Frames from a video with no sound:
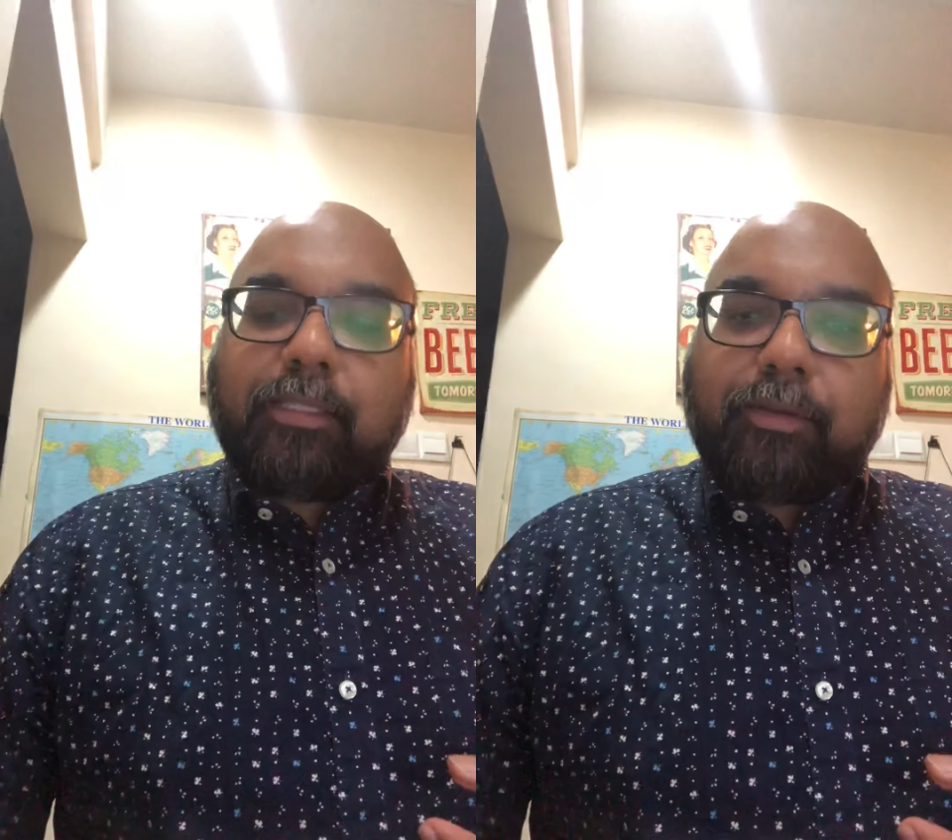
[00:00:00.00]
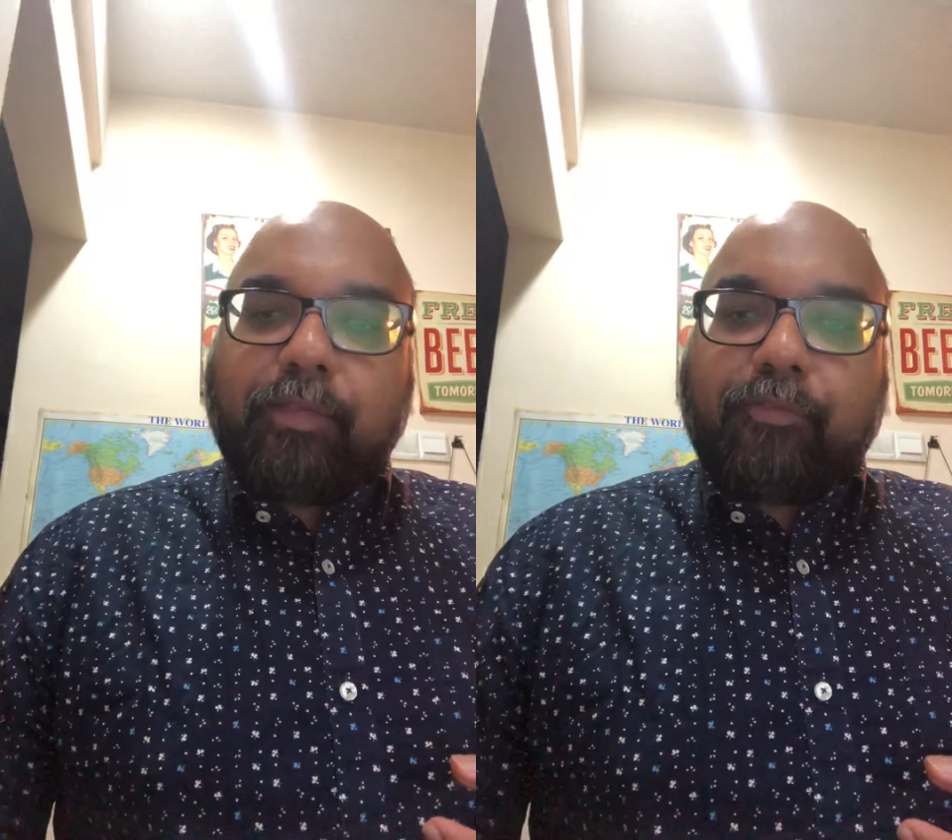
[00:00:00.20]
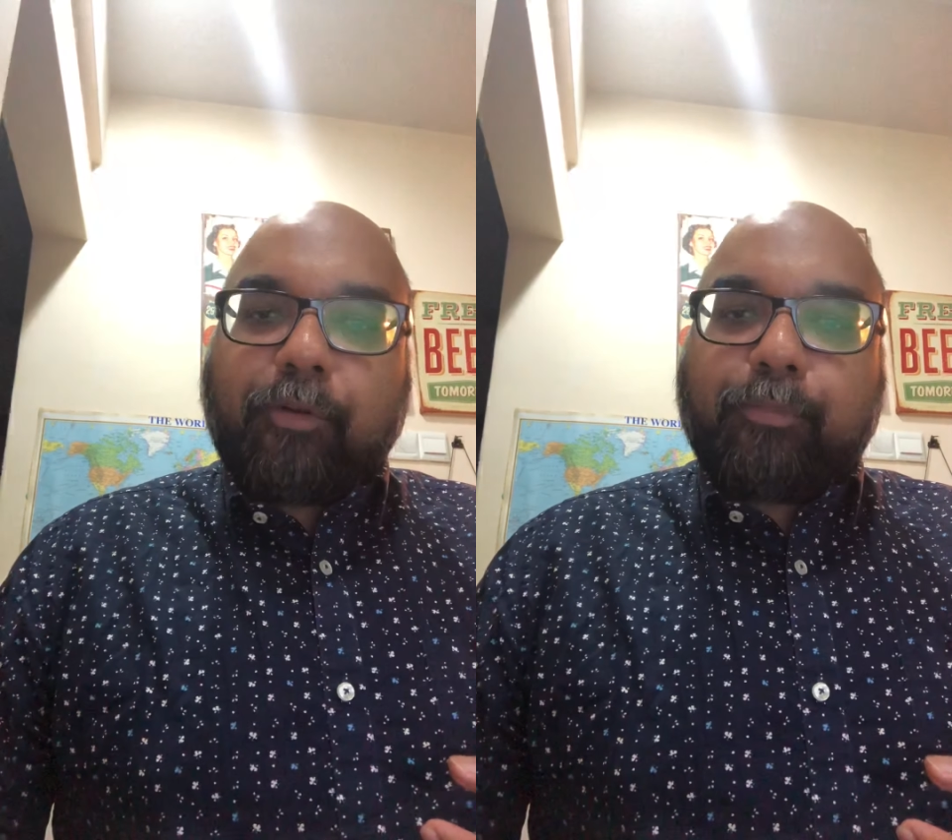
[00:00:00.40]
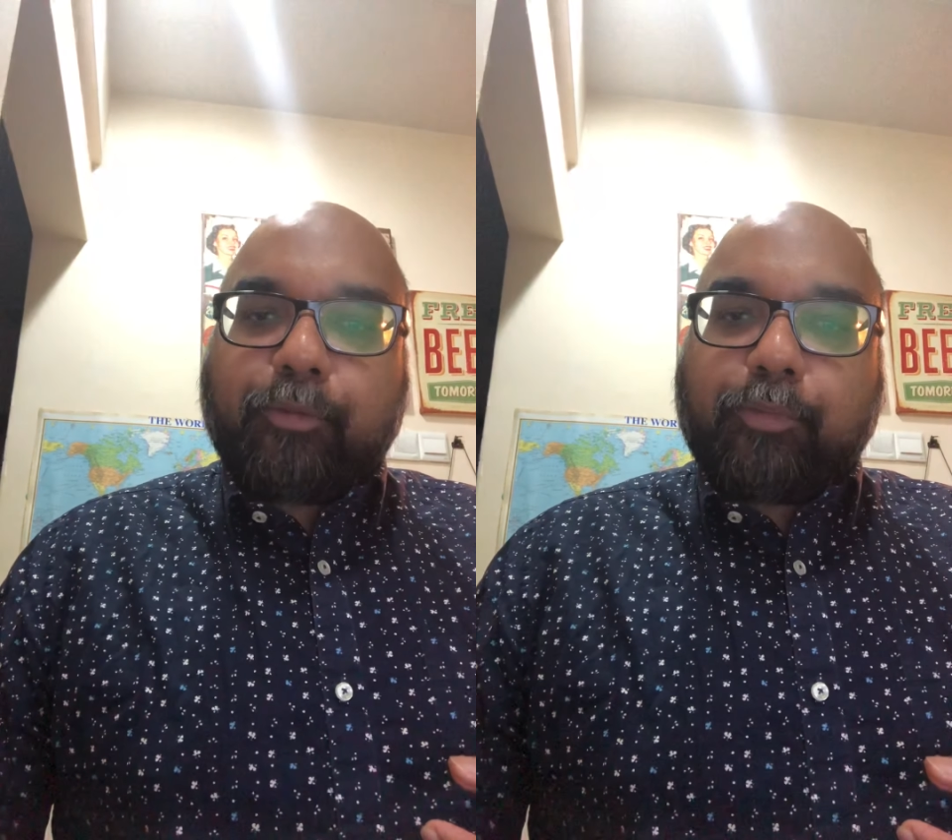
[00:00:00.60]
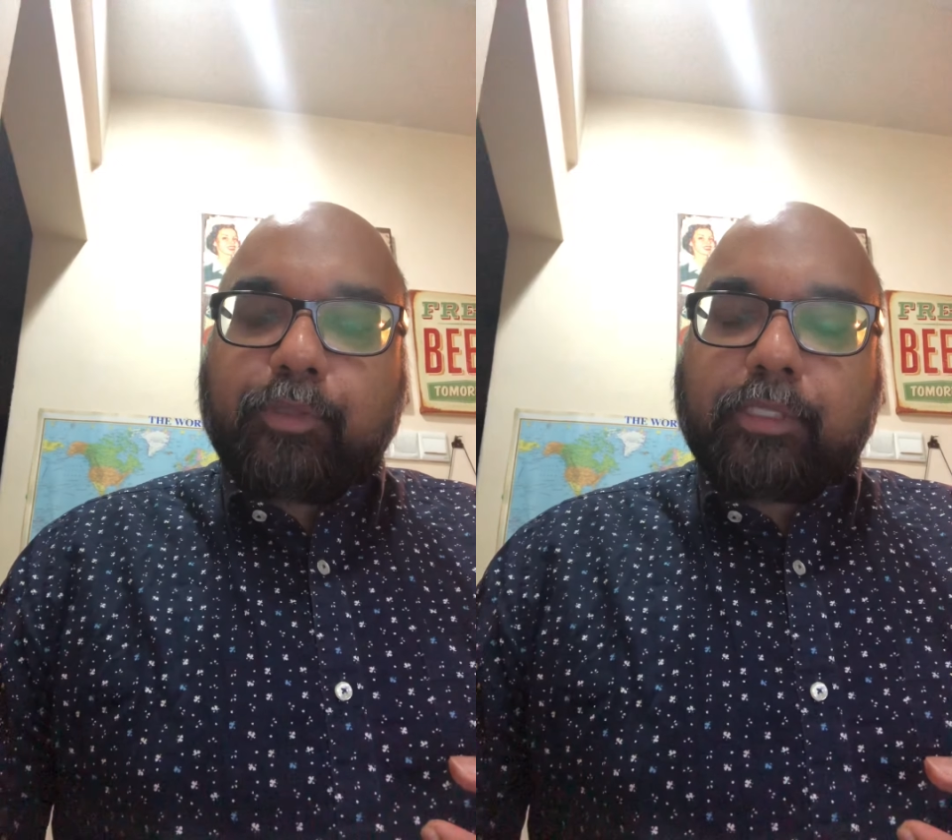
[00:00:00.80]
the reform
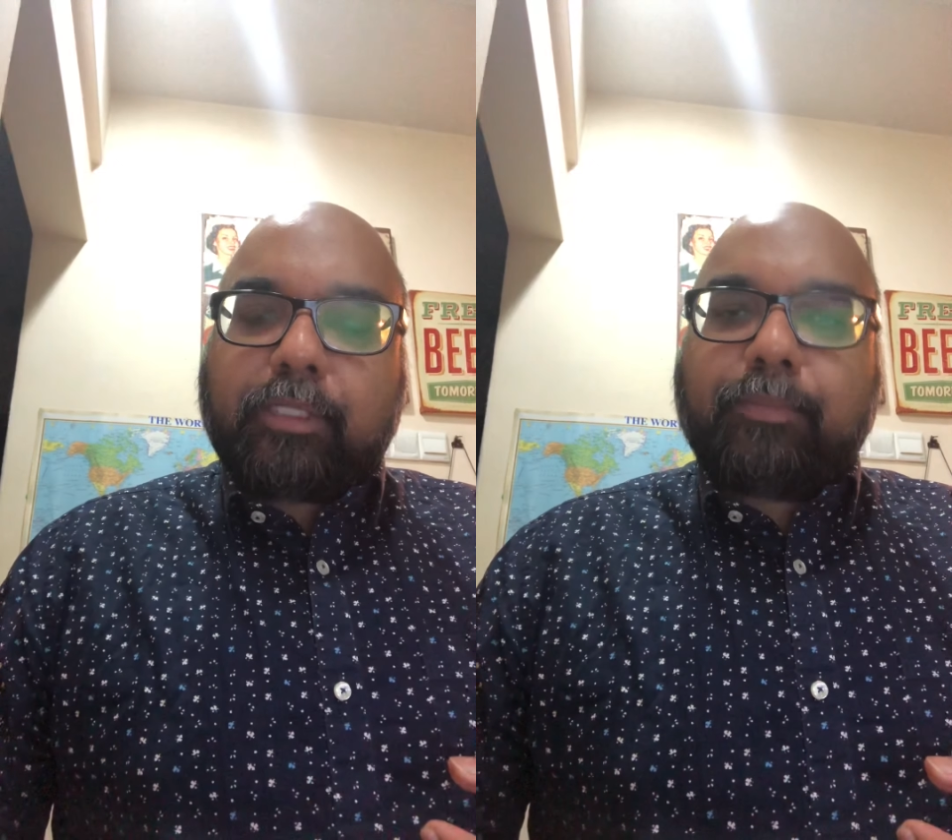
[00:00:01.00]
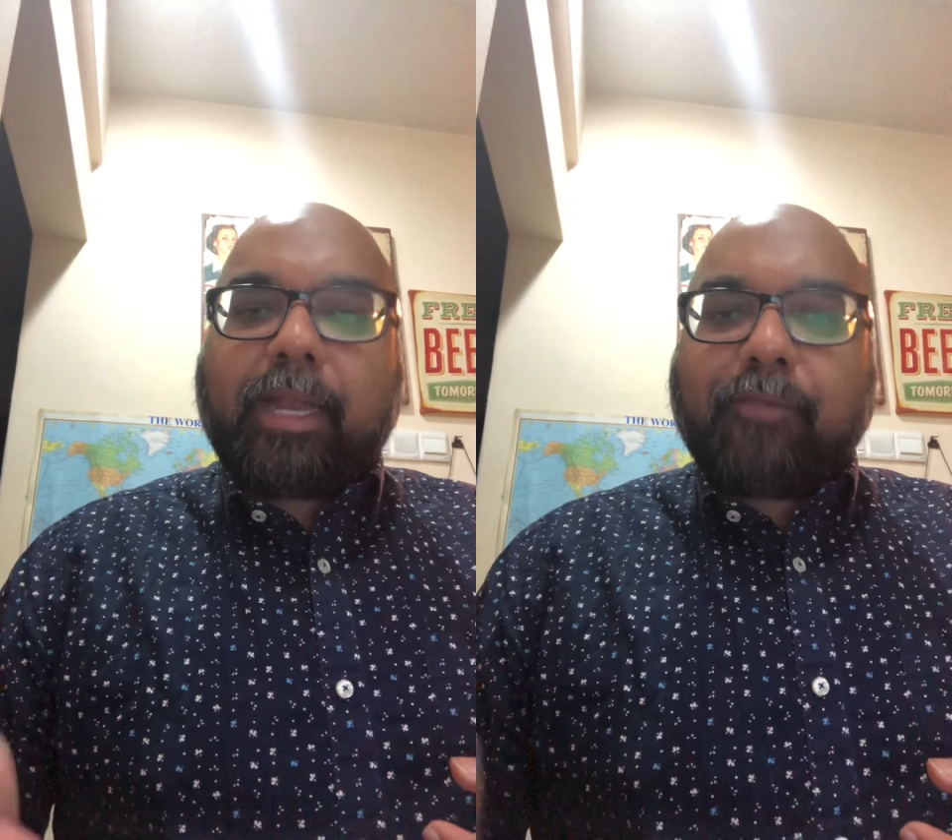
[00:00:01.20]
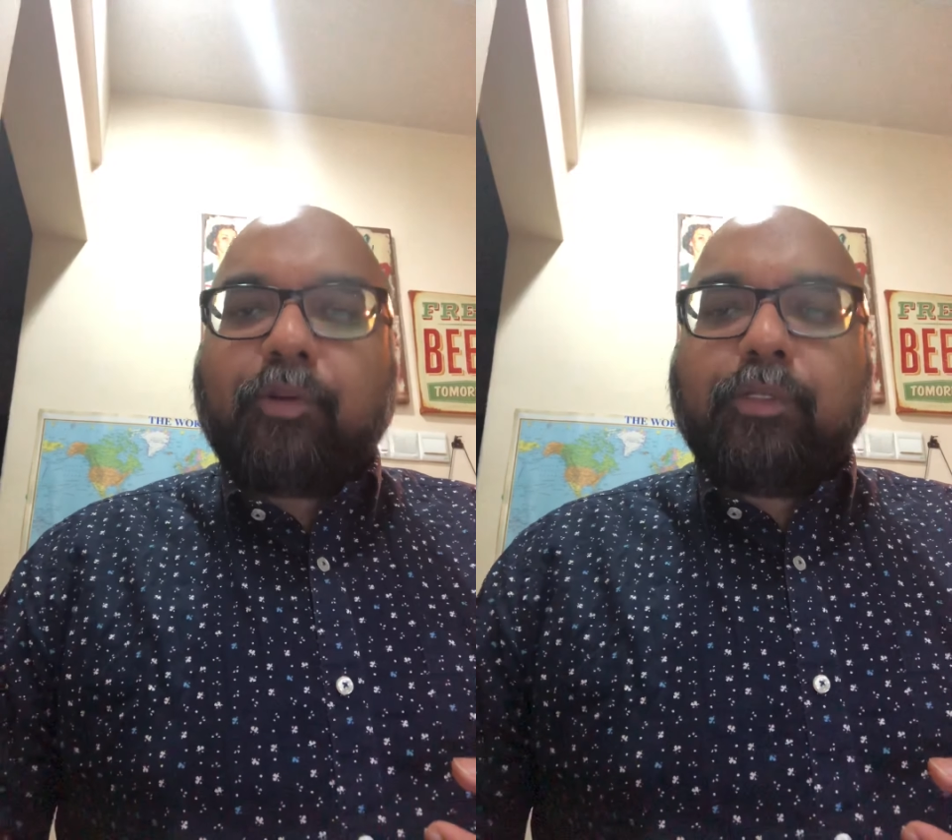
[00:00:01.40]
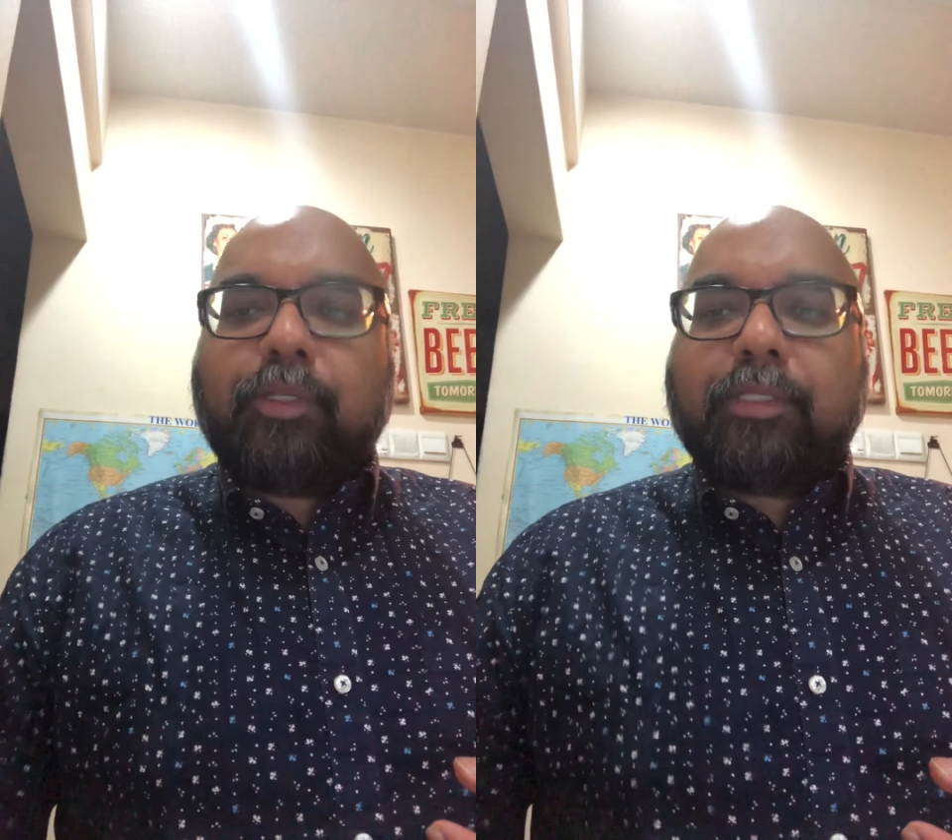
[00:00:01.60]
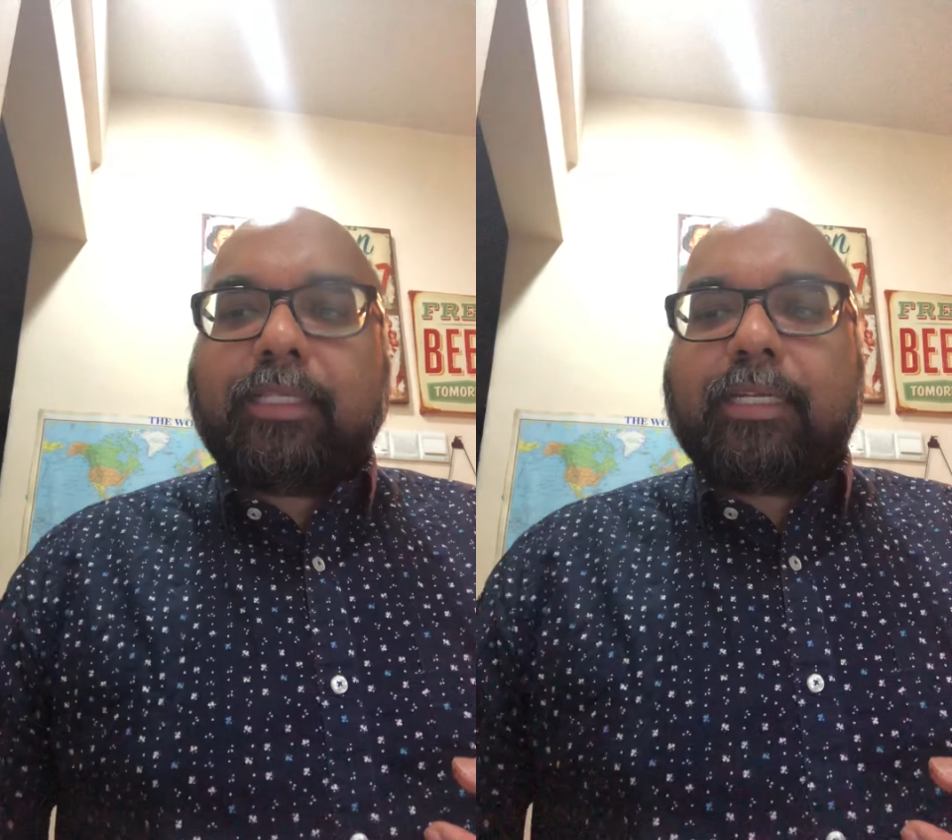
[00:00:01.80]
proposals, but I've
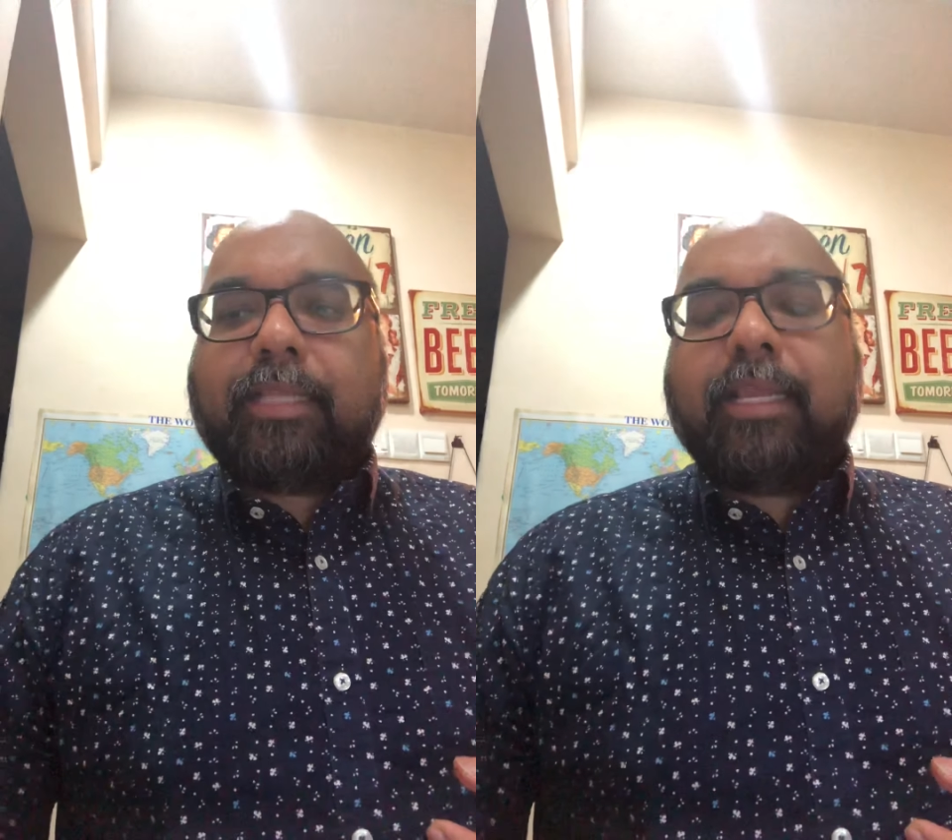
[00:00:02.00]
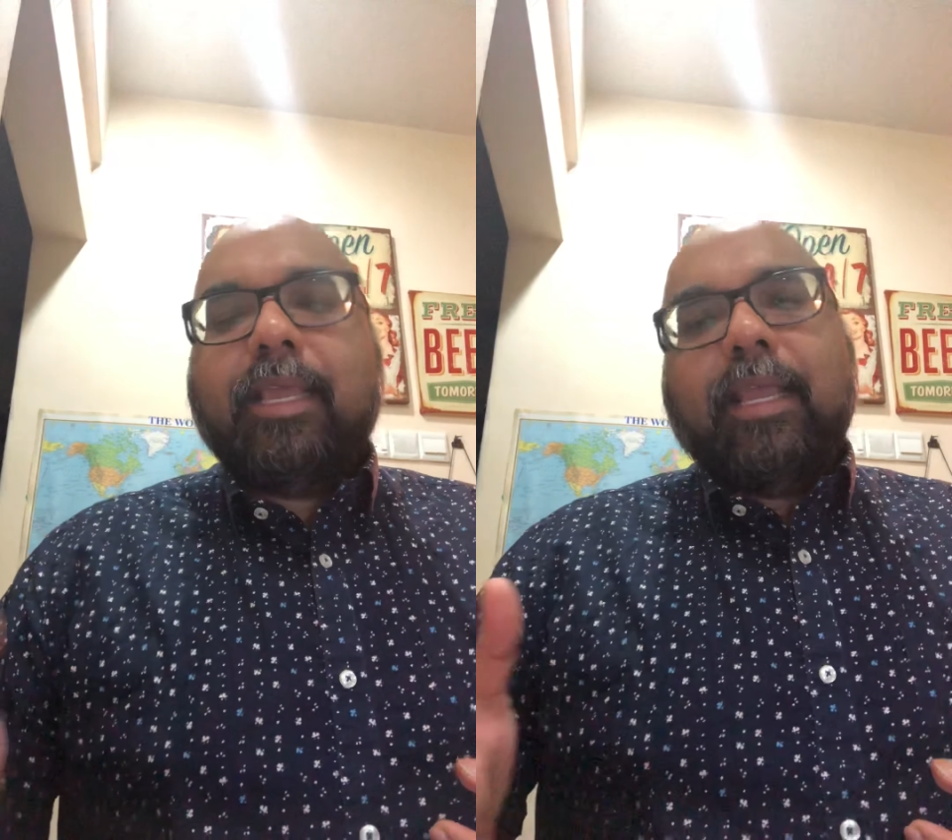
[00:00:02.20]
also said that